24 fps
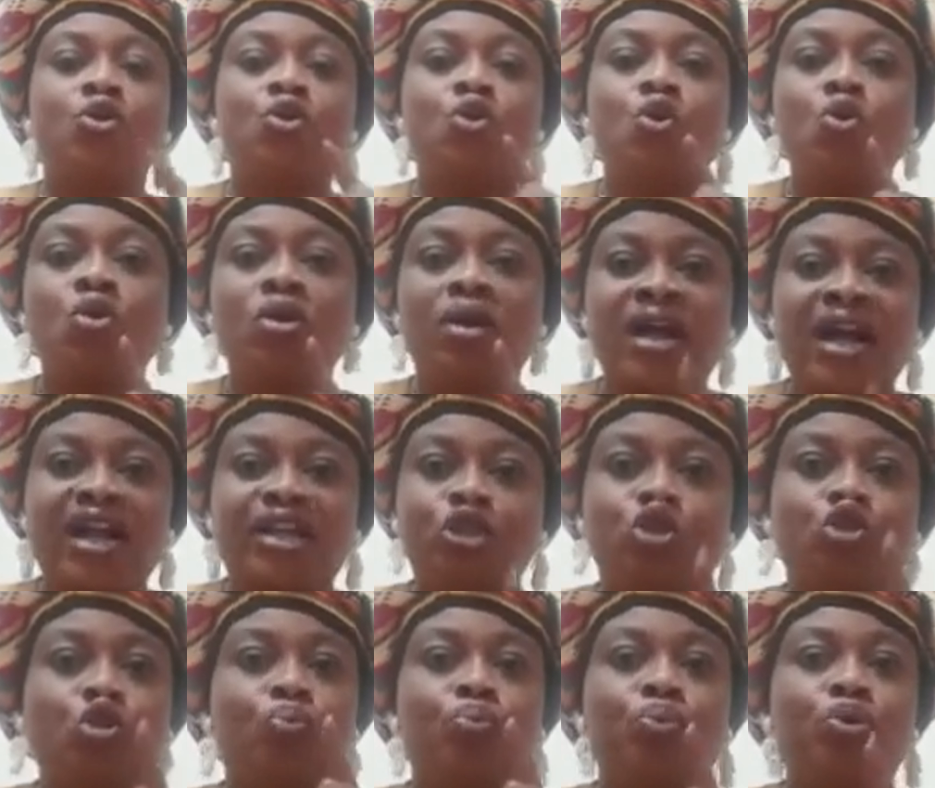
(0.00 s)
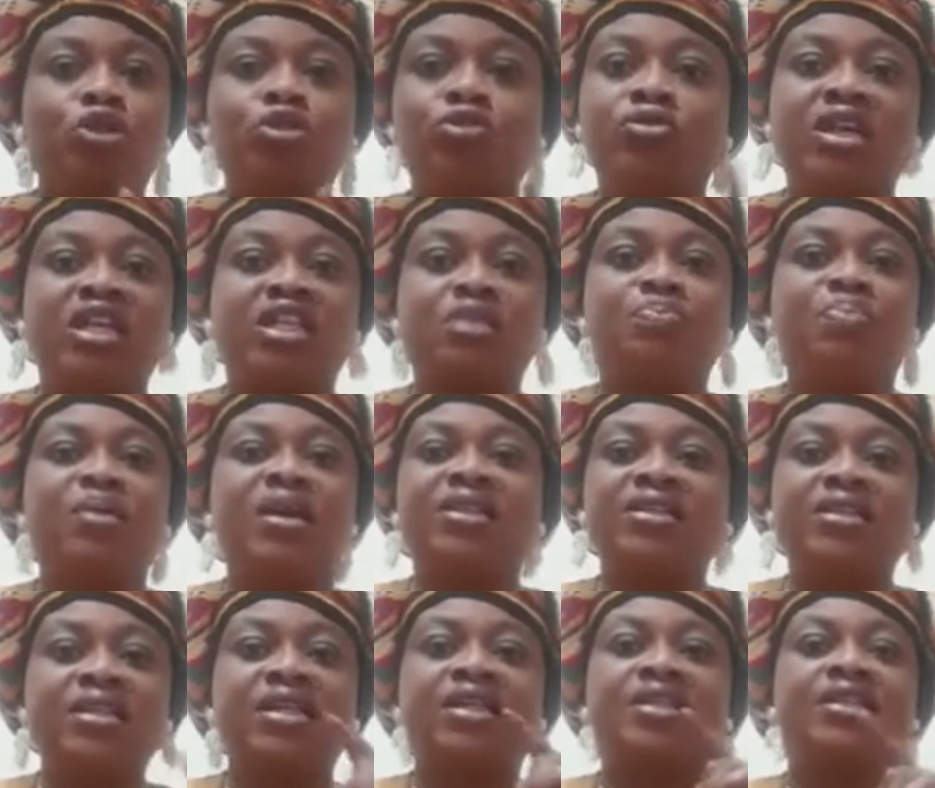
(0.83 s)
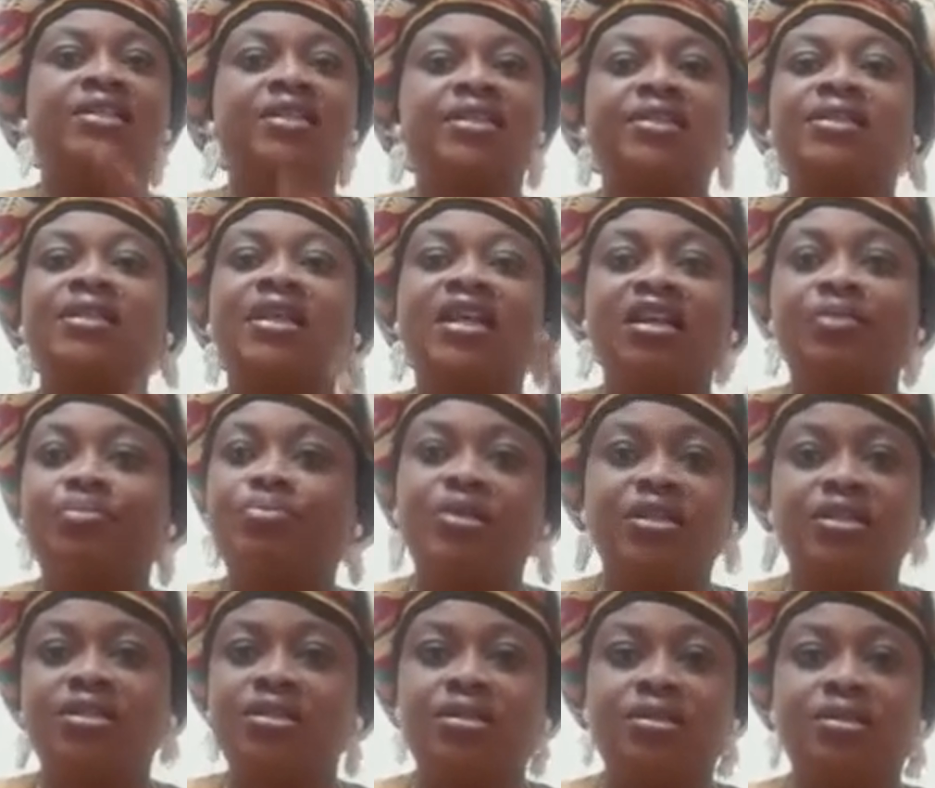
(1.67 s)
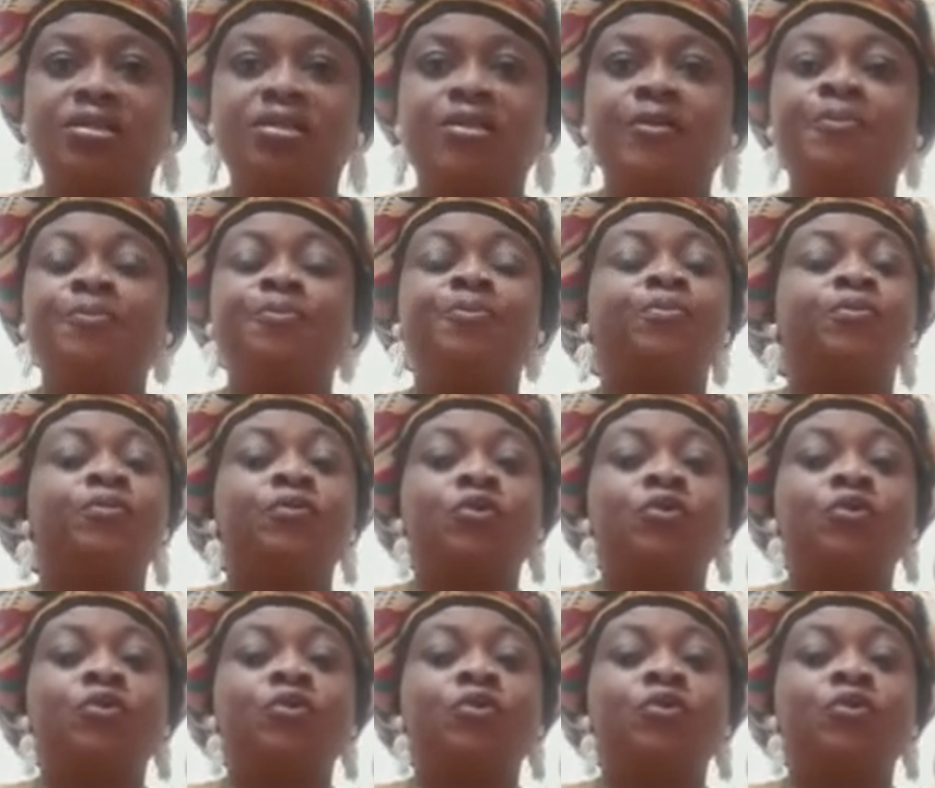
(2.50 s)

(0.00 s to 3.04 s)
You guys should put respect in these celebrities.